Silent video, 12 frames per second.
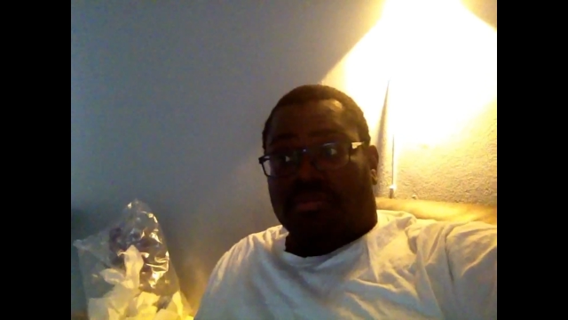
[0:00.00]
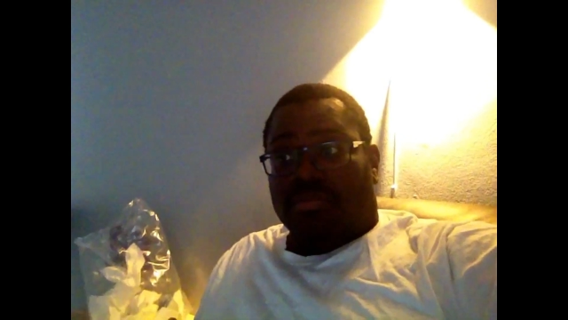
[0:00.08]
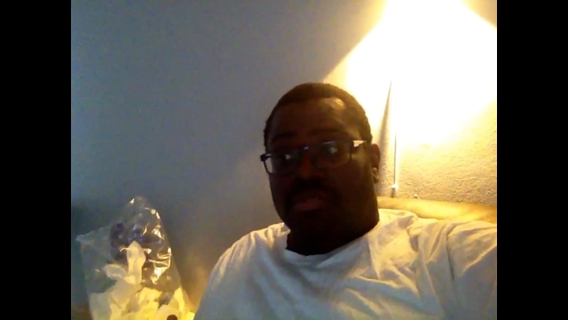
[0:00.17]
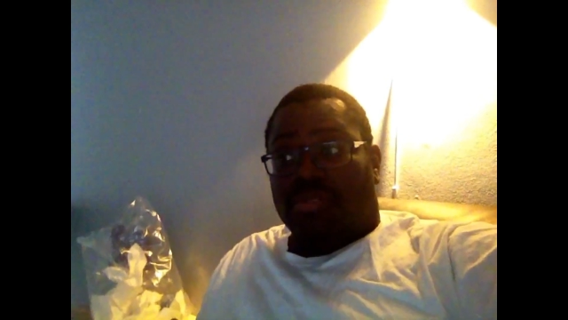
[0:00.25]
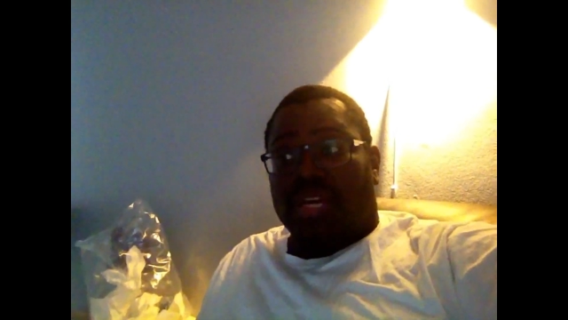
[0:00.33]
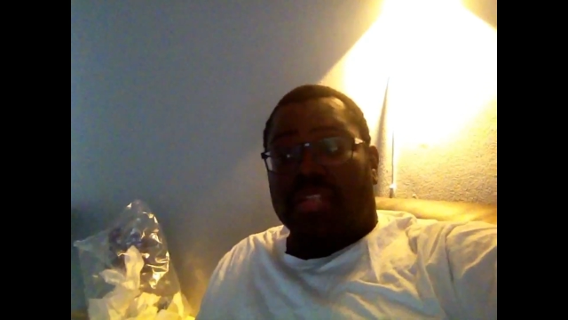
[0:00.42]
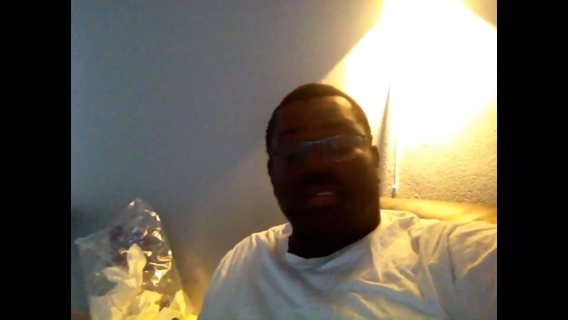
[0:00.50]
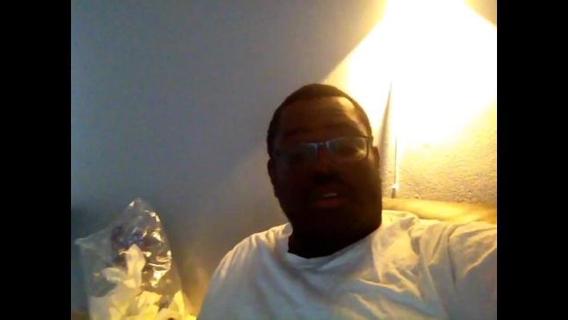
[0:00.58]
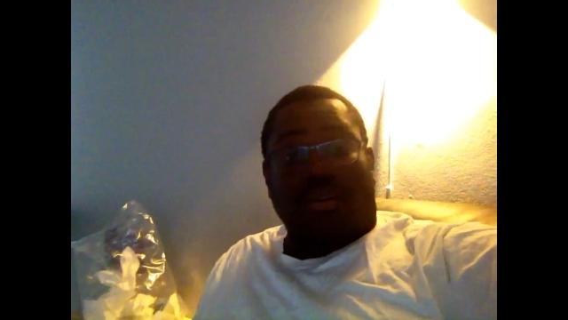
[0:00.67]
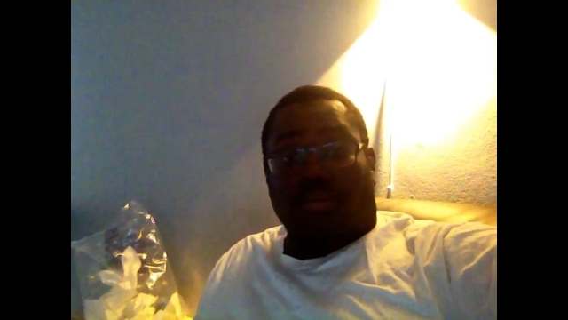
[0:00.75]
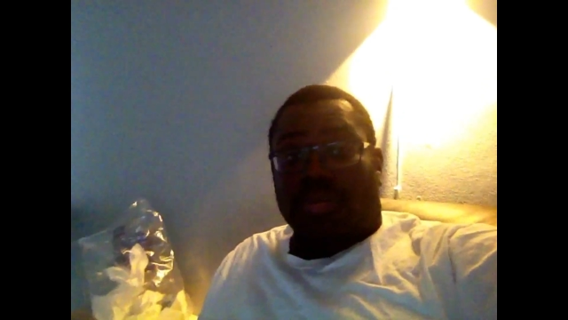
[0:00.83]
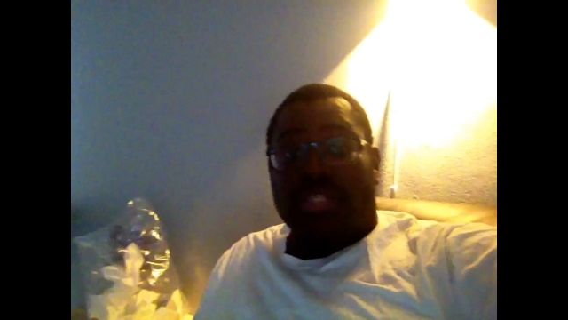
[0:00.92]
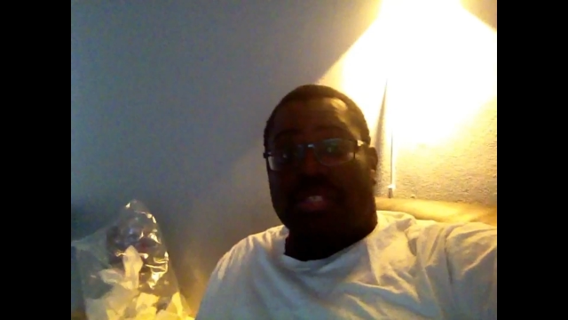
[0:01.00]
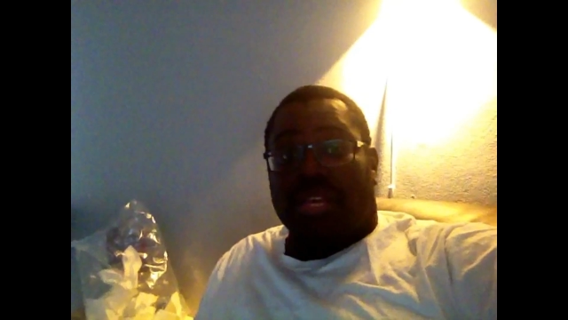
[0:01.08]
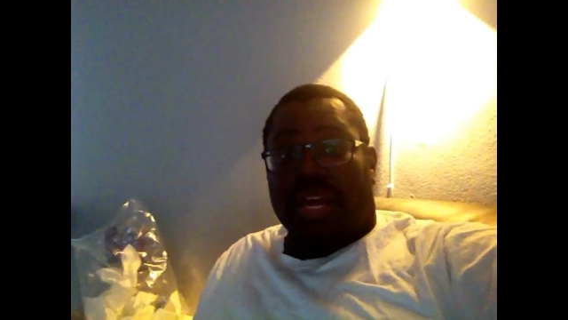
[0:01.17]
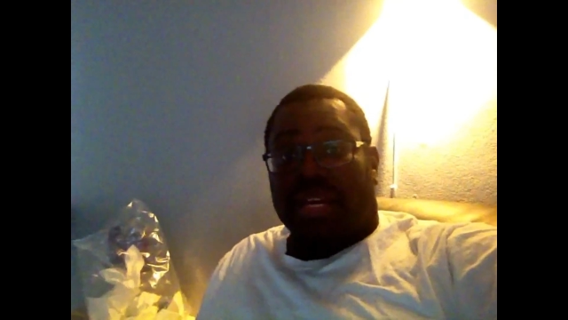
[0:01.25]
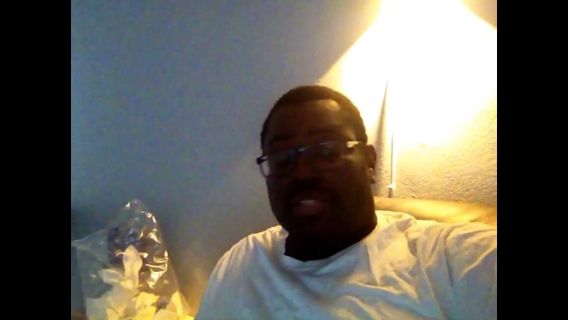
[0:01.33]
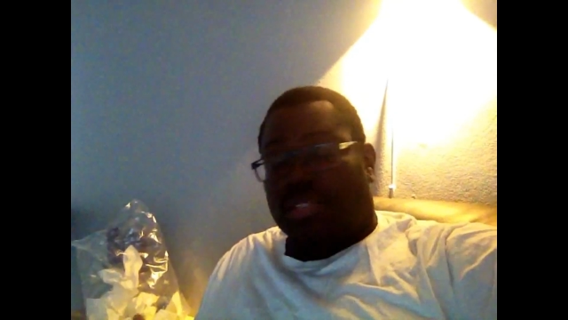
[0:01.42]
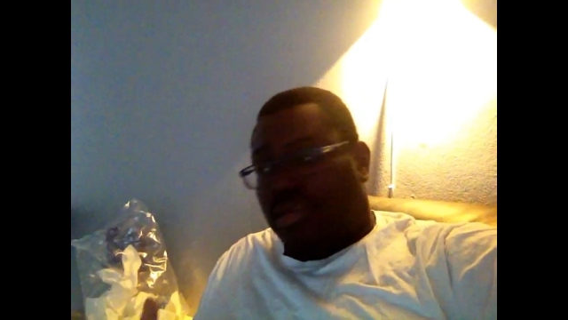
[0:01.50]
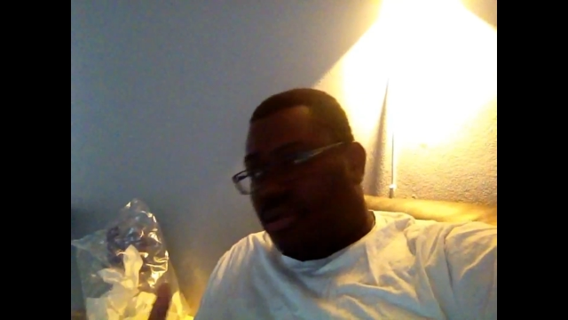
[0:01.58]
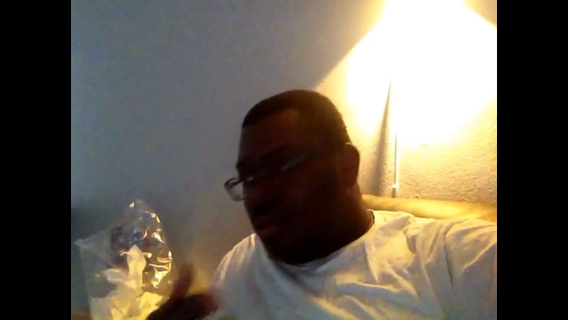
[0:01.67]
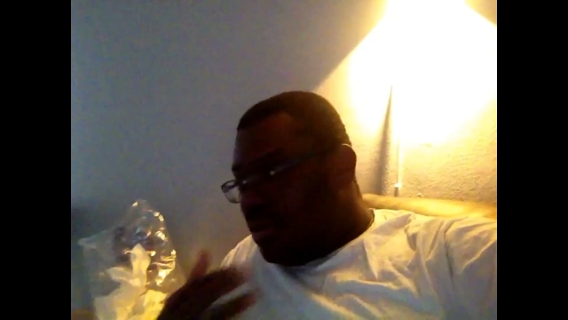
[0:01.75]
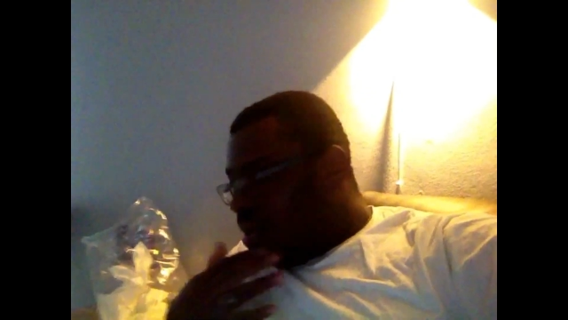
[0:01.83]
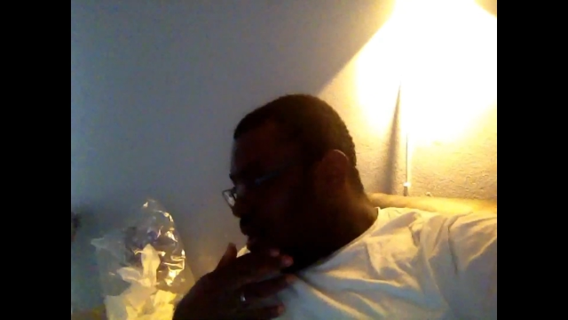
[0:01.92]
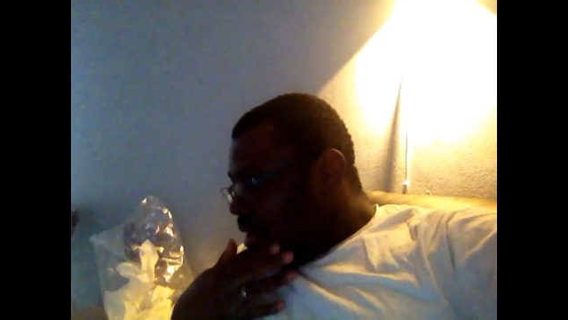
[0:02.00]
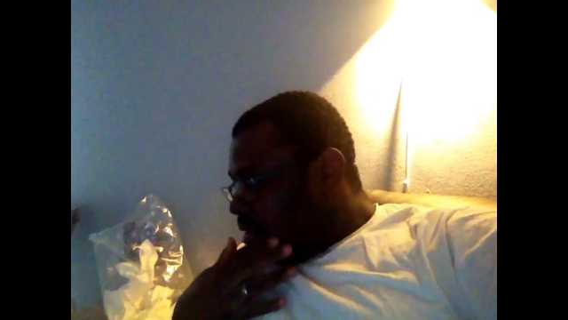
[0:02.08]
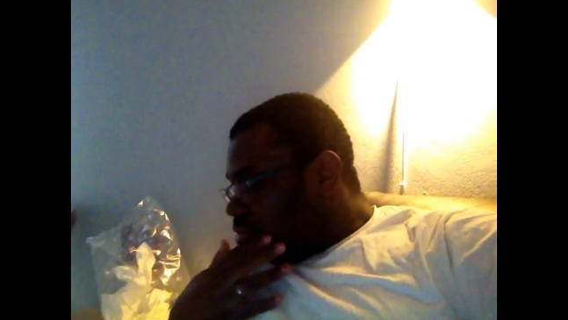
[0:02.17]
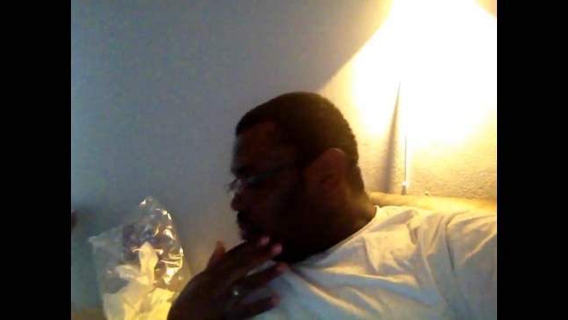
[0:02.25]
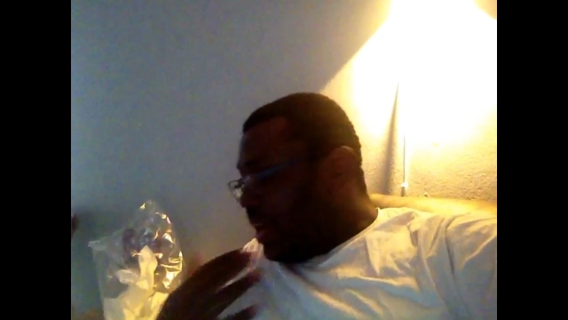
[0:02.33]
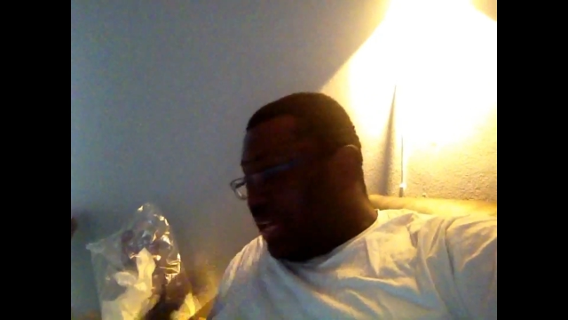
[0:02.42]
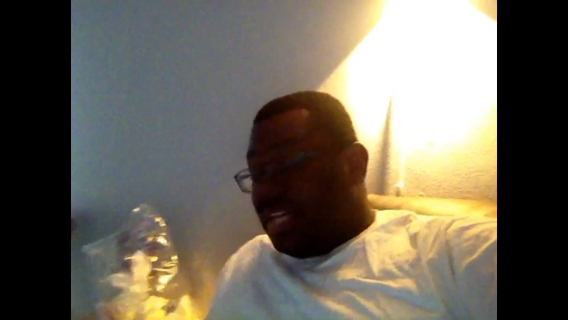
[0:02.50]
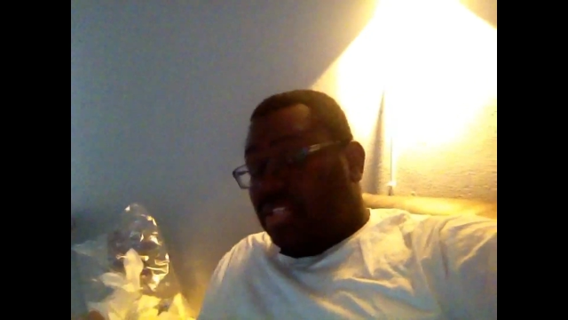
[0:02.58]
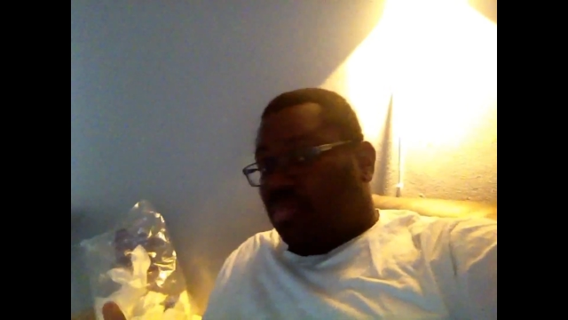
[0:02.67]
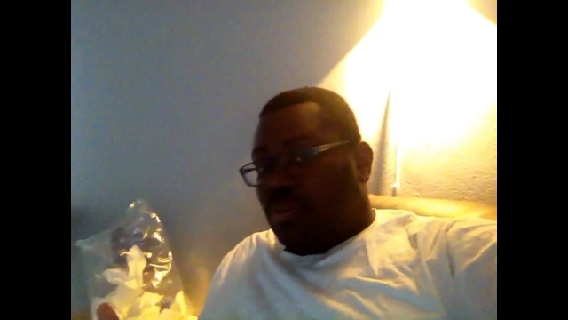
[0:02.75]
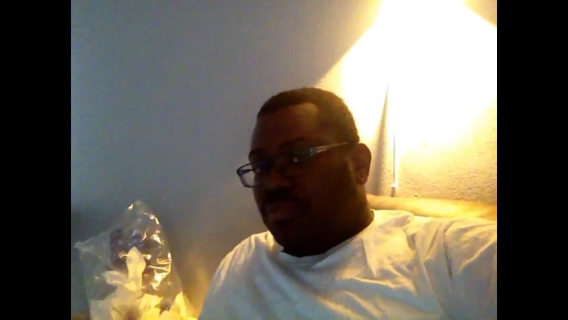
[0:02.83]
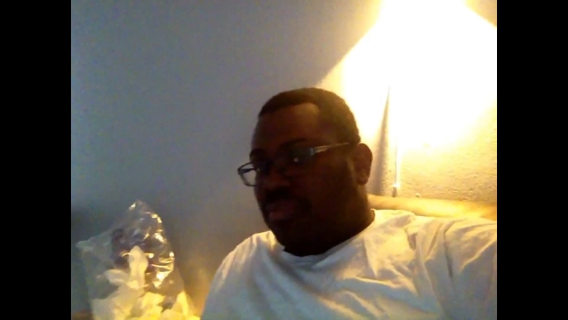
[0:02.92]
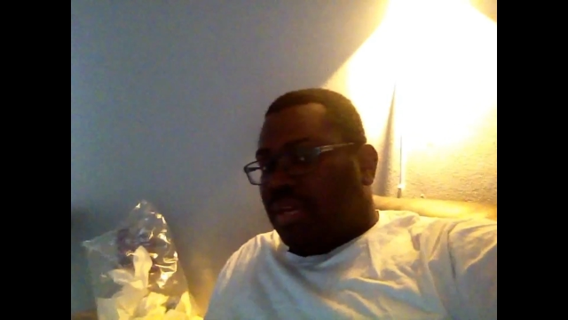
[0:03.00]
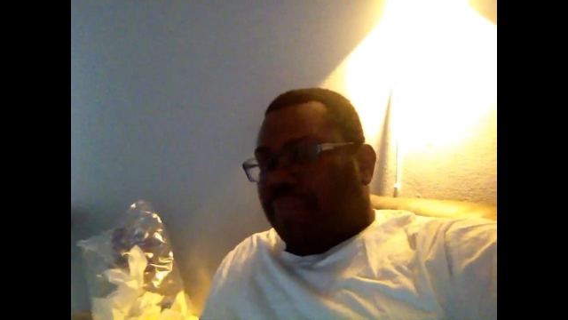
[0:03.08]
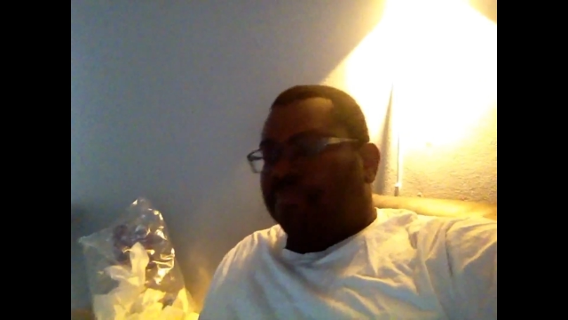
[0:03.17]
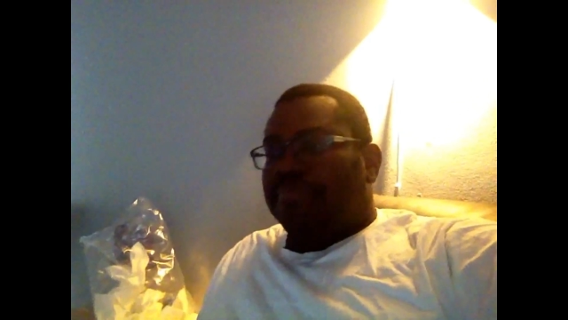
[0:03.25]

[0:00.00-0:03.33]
two days ago, Wednesday actually. It was my kid's birthday.